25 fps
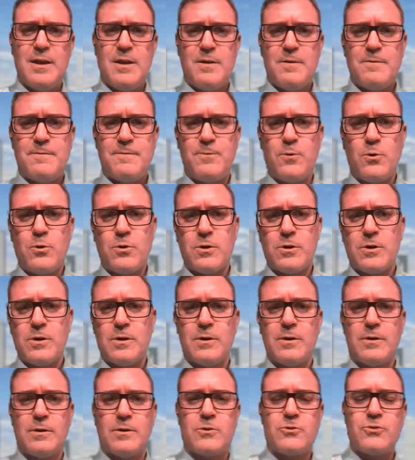
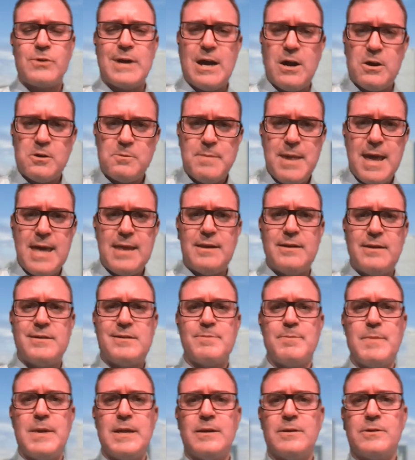for crowd
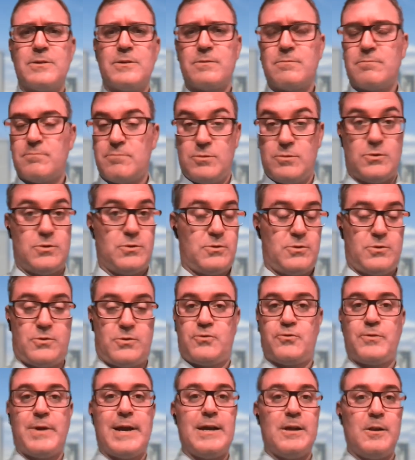management,
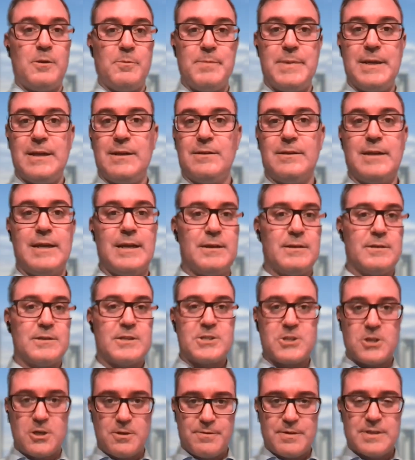trail building
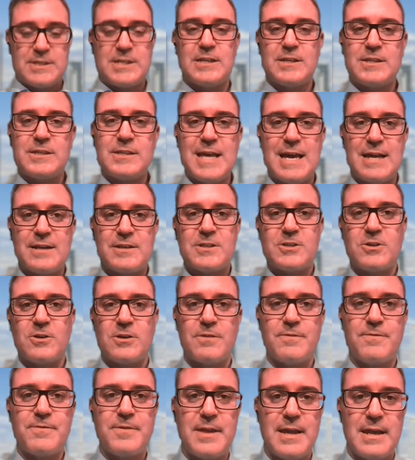services, that
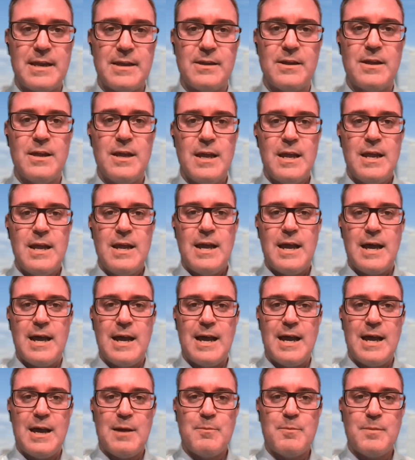sort of thing?
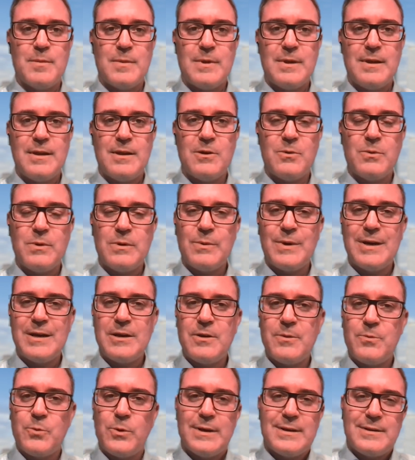How
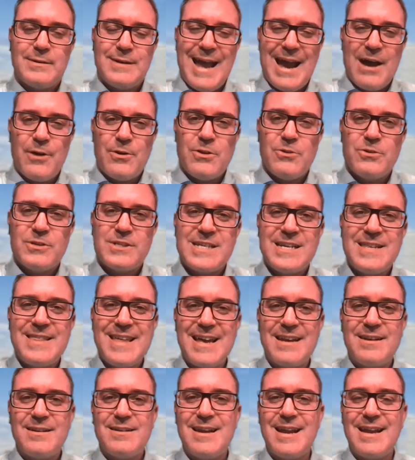do you see
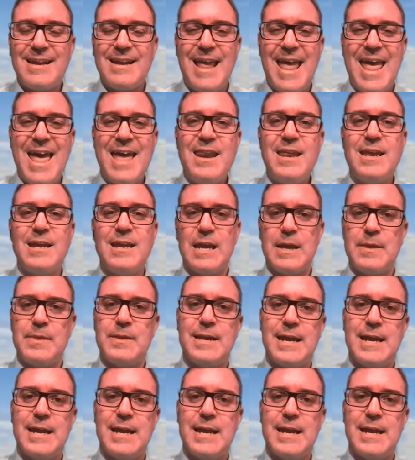that heading in the